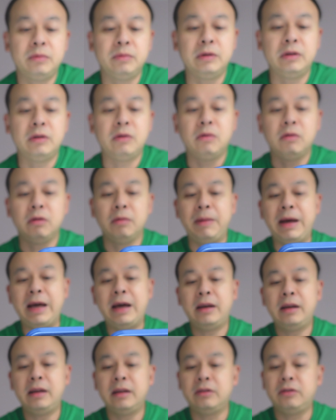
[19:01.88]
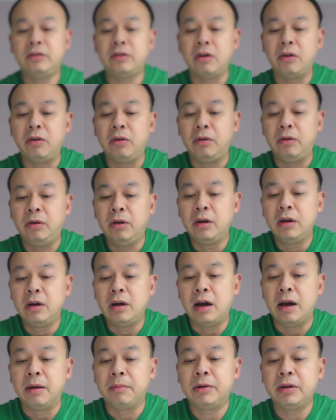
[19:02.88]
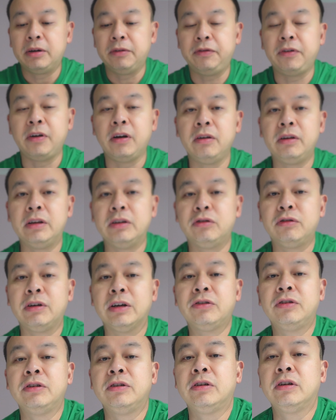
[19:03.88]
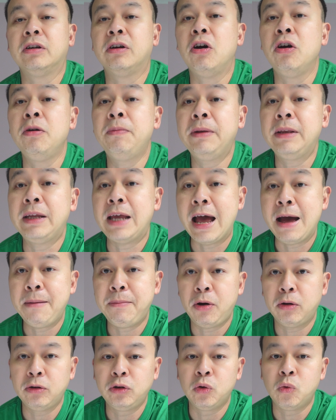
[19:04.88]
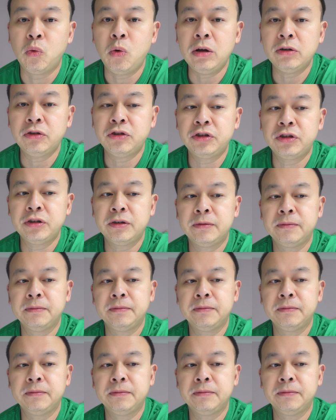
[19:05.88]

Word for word: we know all about it so I'm going to follow the instructions. You're going to open the app on your watch